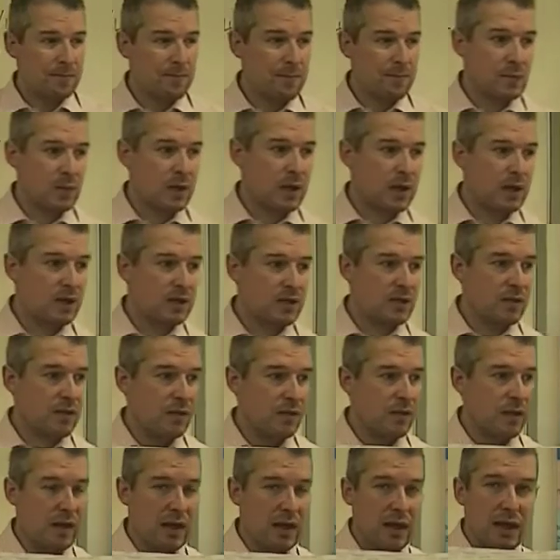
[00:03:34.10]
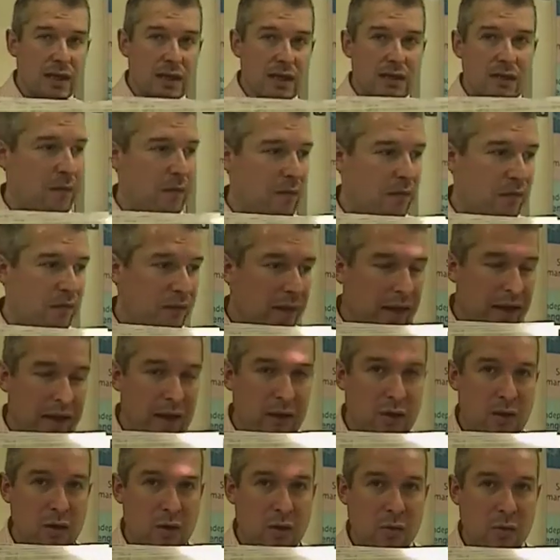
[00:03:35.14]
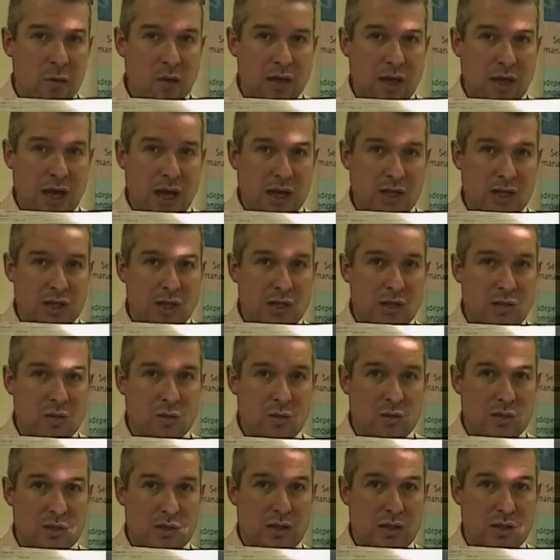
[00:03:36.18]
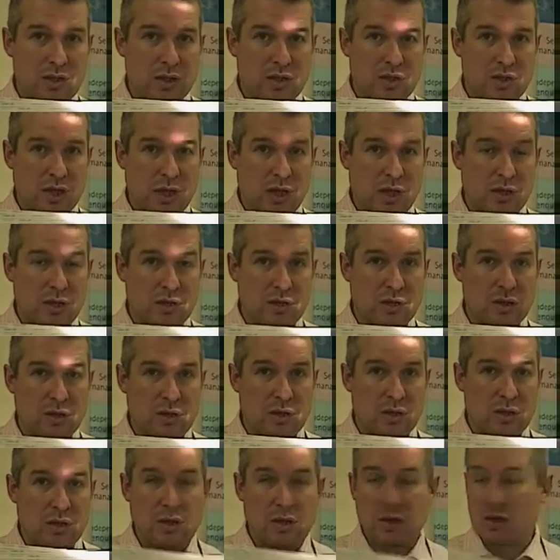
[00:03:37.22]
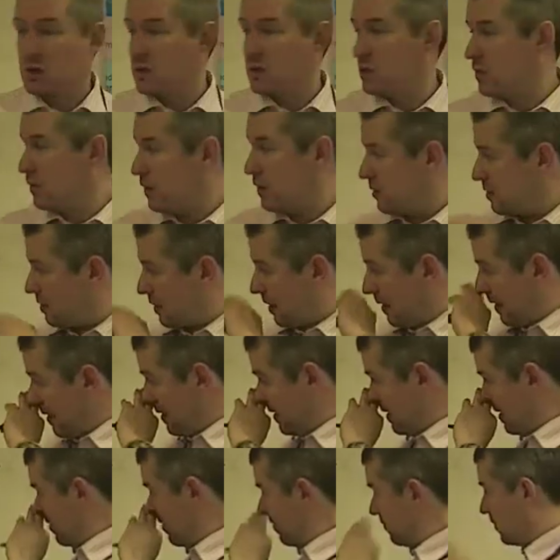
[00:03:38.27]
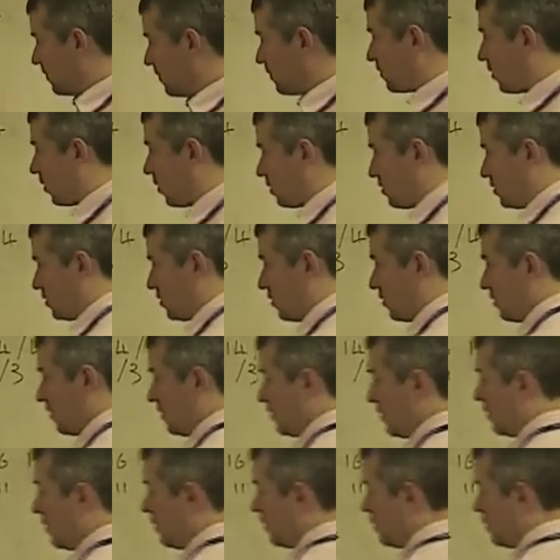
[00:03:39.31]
is the thing which actually causes it to change. So in this case, we've got